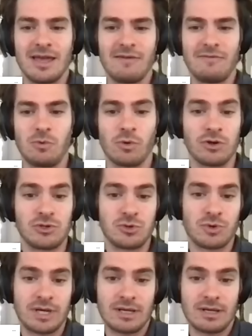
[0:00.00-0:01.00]
If you want to
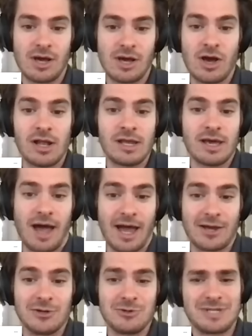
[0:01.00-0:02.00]
do it earlier, I
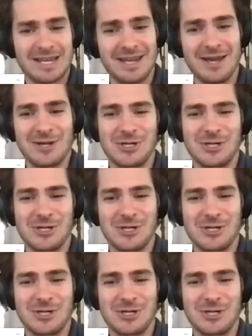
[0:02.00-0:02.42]
can do dinner